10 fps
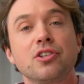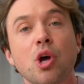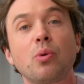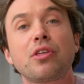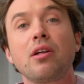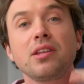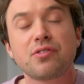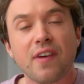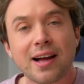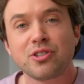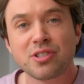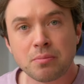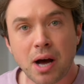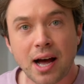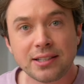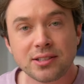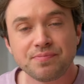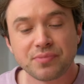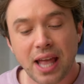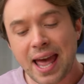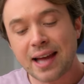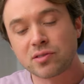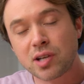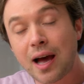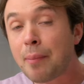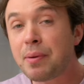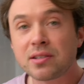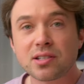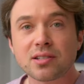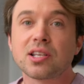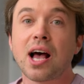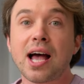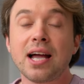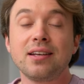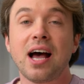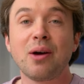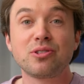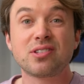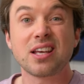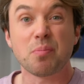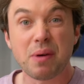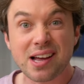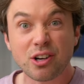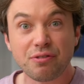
So with all these factors in mind, and toppings aside, I would say the bagel